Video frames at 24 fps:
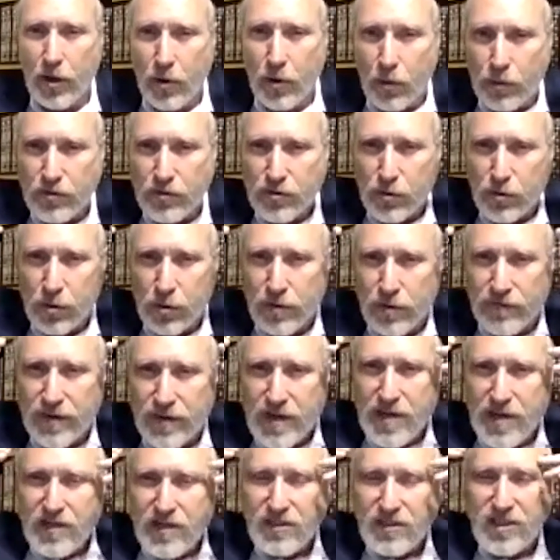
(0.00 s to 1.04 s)
sort of
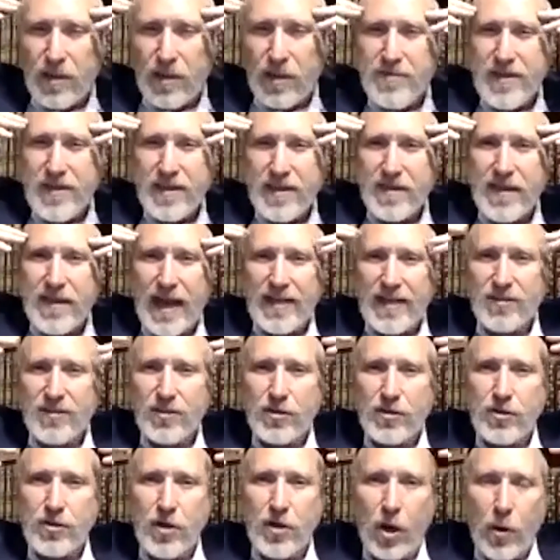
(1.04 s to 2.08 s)
something that's
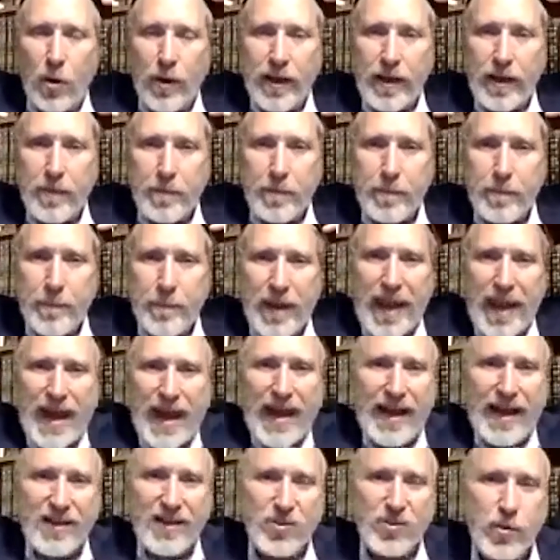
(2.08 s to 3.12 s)
going
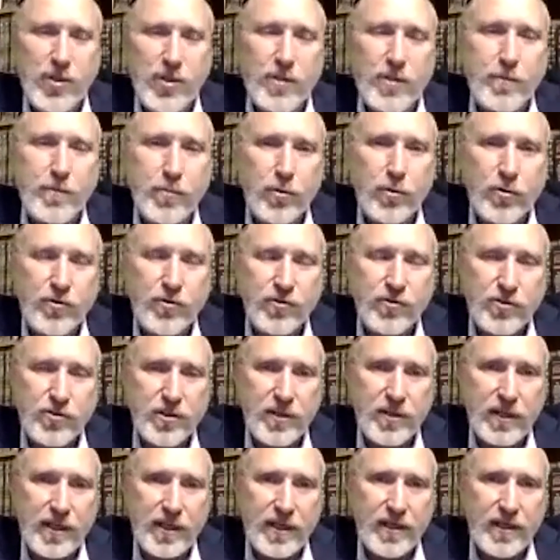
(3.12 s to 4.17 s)
past where the
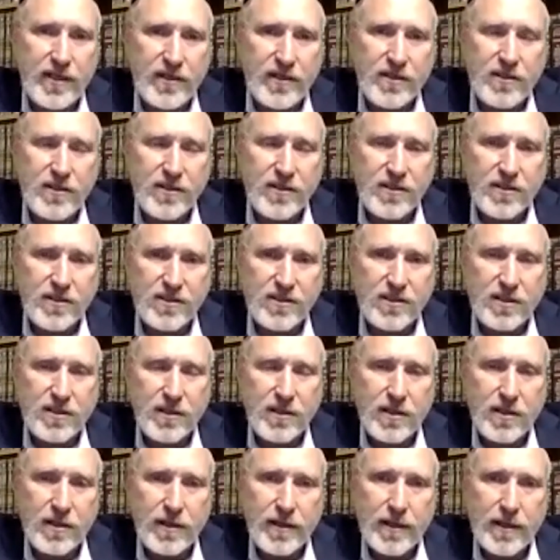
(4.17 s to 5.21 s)
person is,
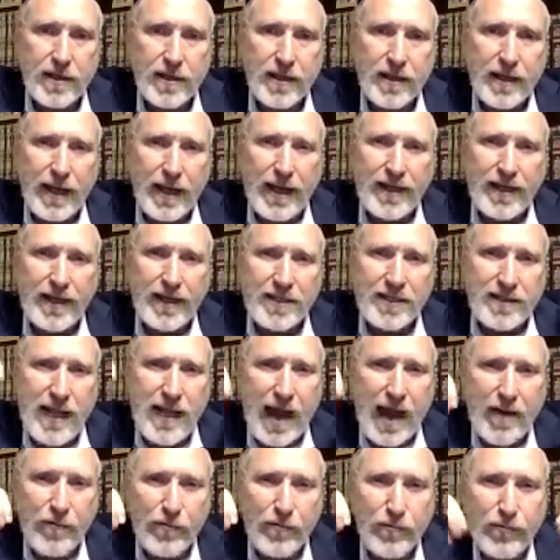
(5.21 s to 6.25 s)
and it's
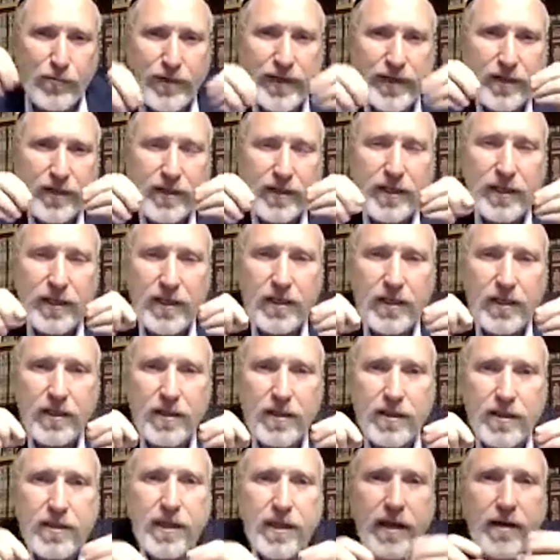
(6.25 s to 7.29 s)
not really
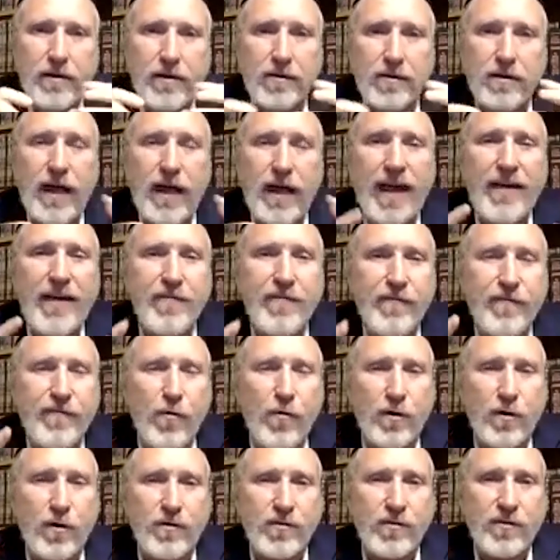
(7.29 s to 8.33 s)
their life
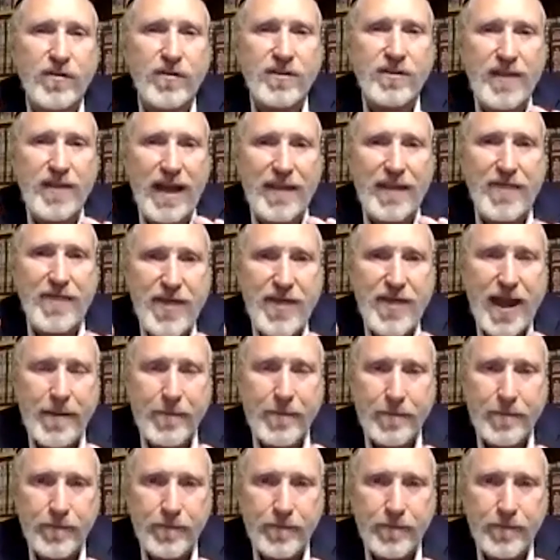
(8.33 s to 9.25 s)
force. It's not them.